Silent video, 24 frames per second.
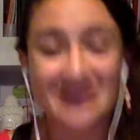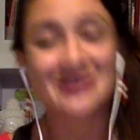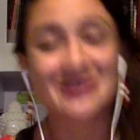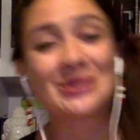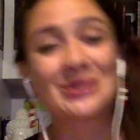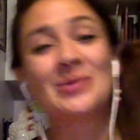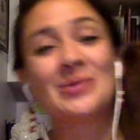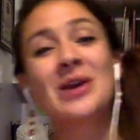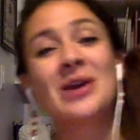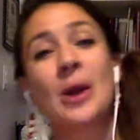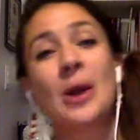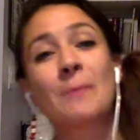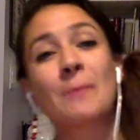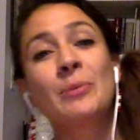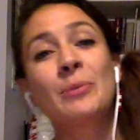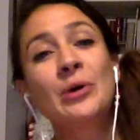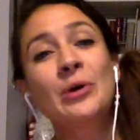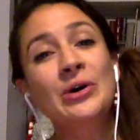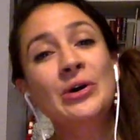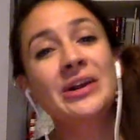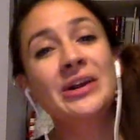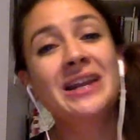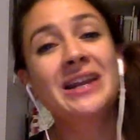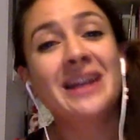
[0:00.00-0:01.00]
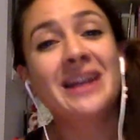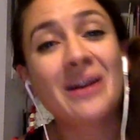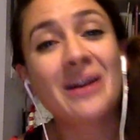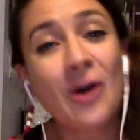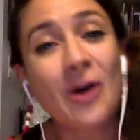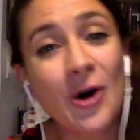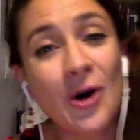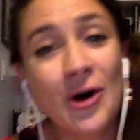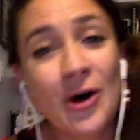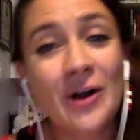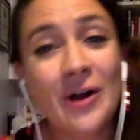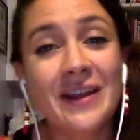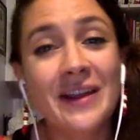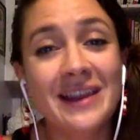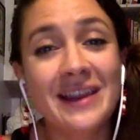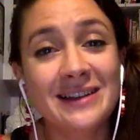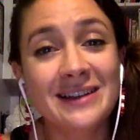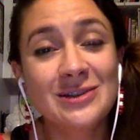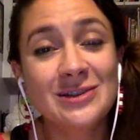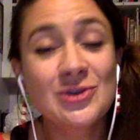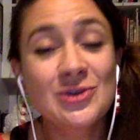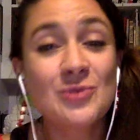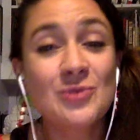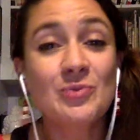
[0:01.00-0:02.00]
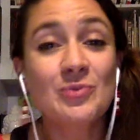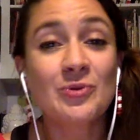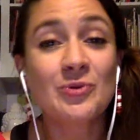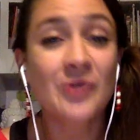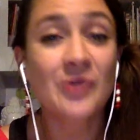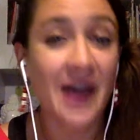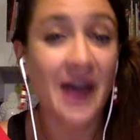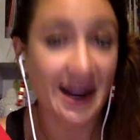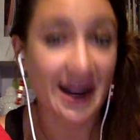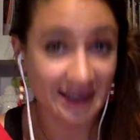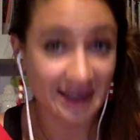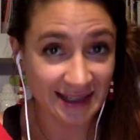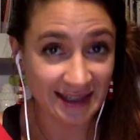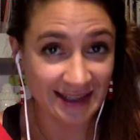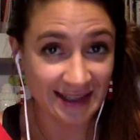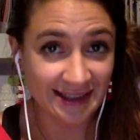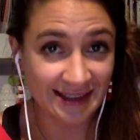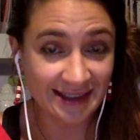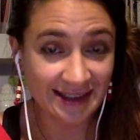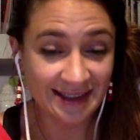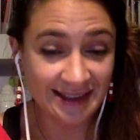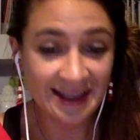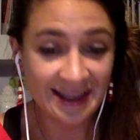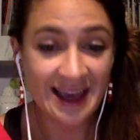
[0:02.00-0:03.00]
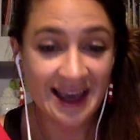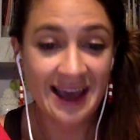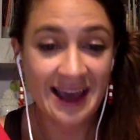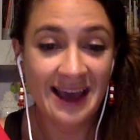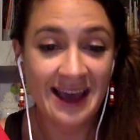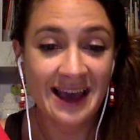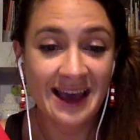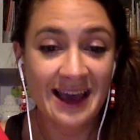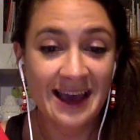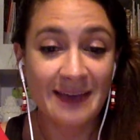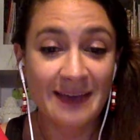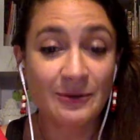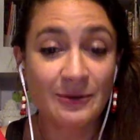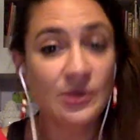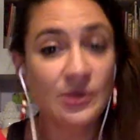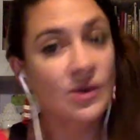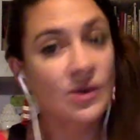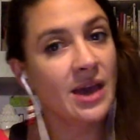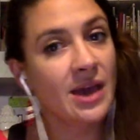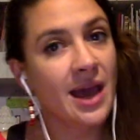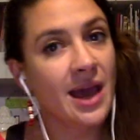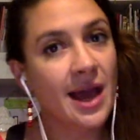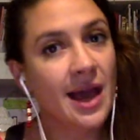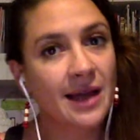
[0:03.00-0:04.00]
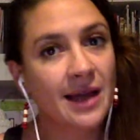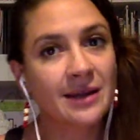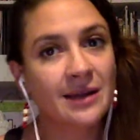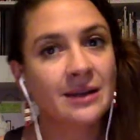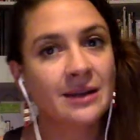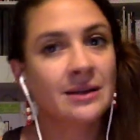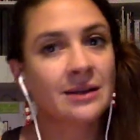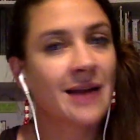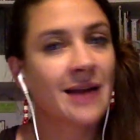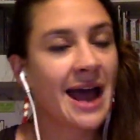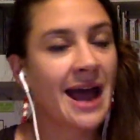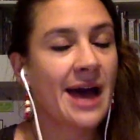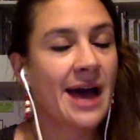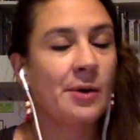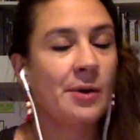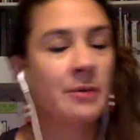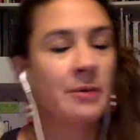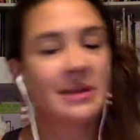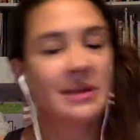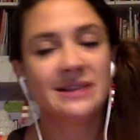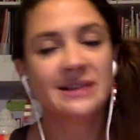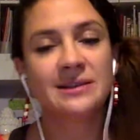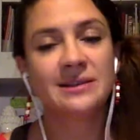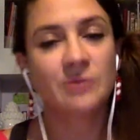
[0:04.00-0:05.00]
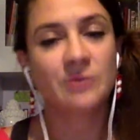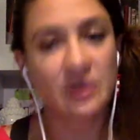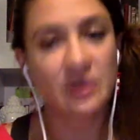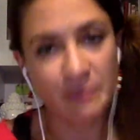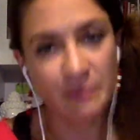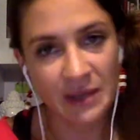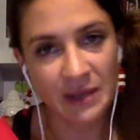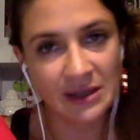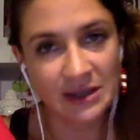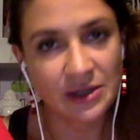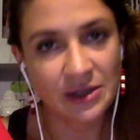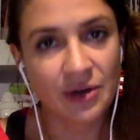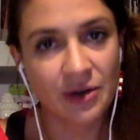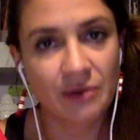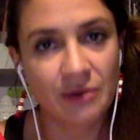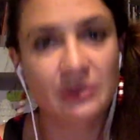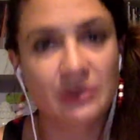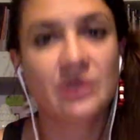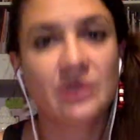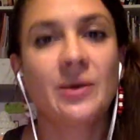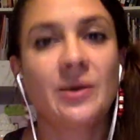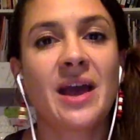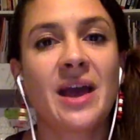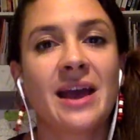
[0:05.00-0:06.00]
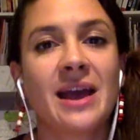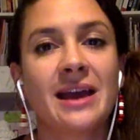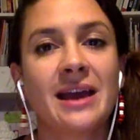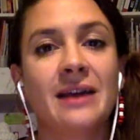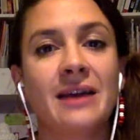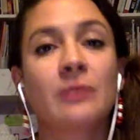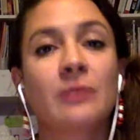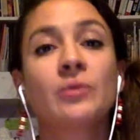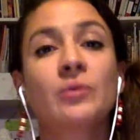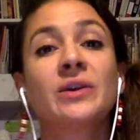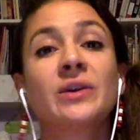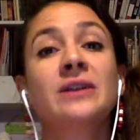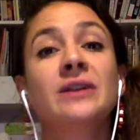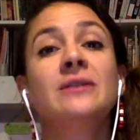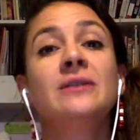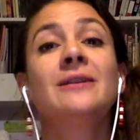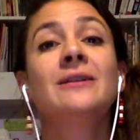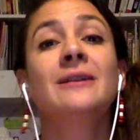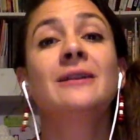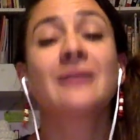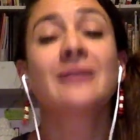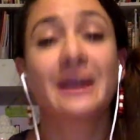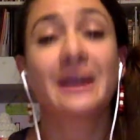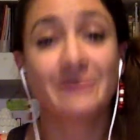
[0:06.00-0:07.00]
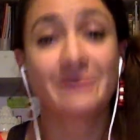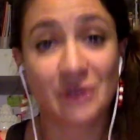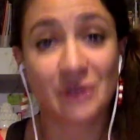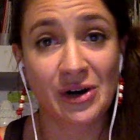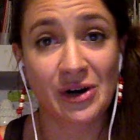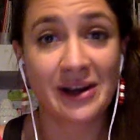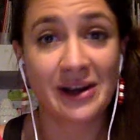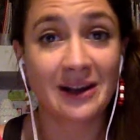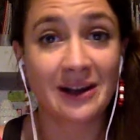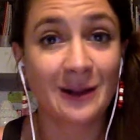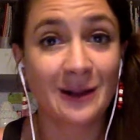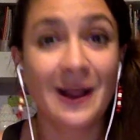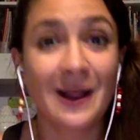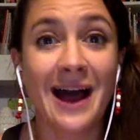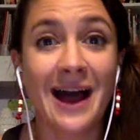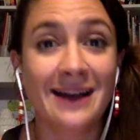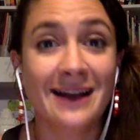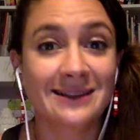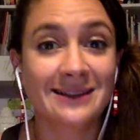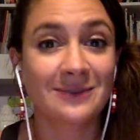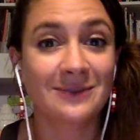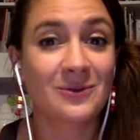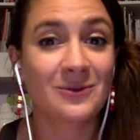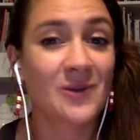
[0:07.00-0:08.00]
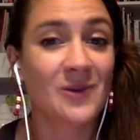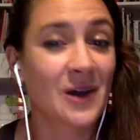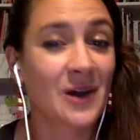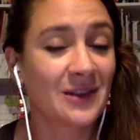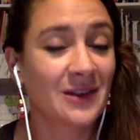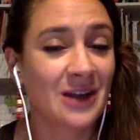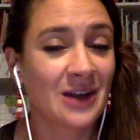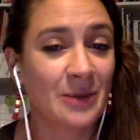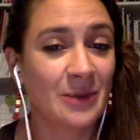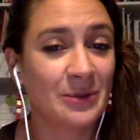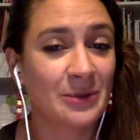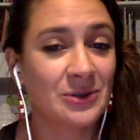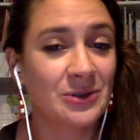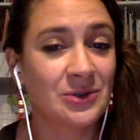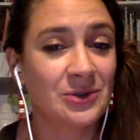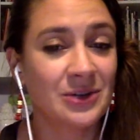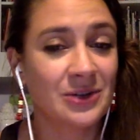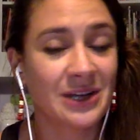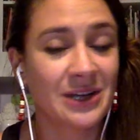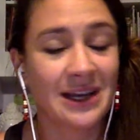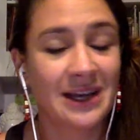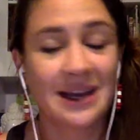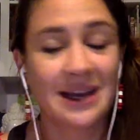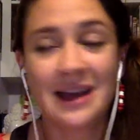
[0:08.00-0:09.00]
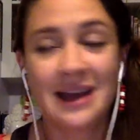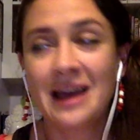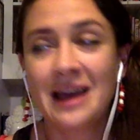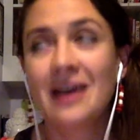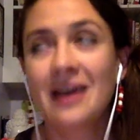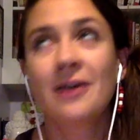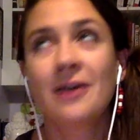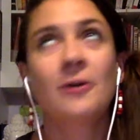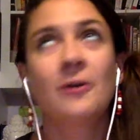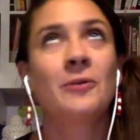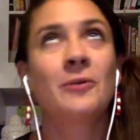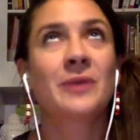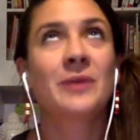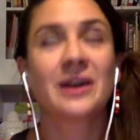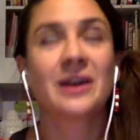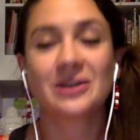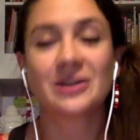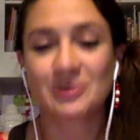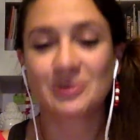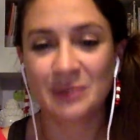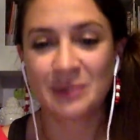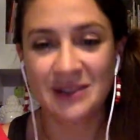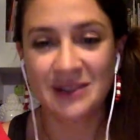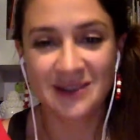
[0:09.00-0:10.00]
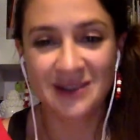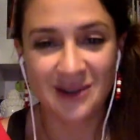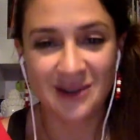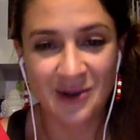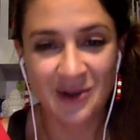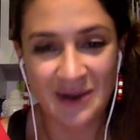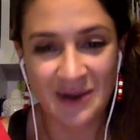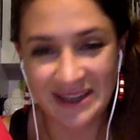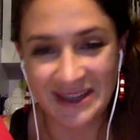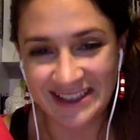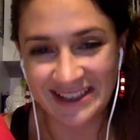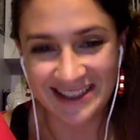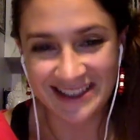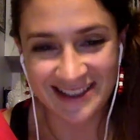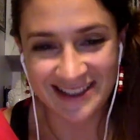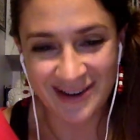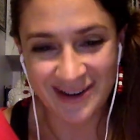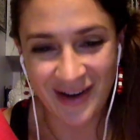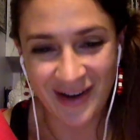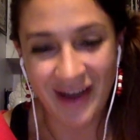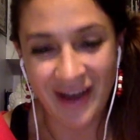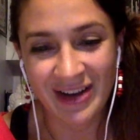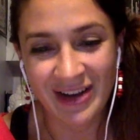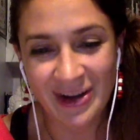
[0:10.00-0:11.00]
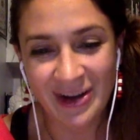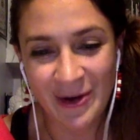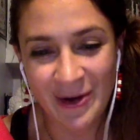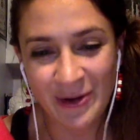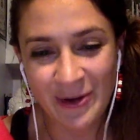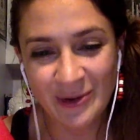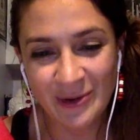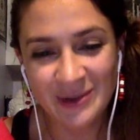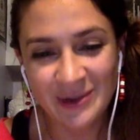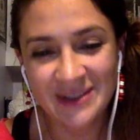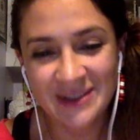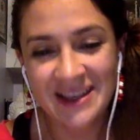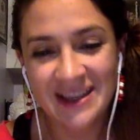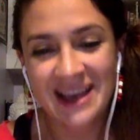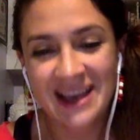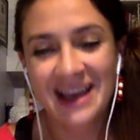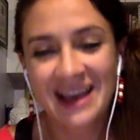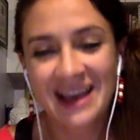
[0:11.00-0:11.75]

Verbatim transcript: So we are putting it all into practice. If you can, how amazing would it be to go to a real life drawing class? If you got the opportunity, oh my gosh, please do and let us know how it goes.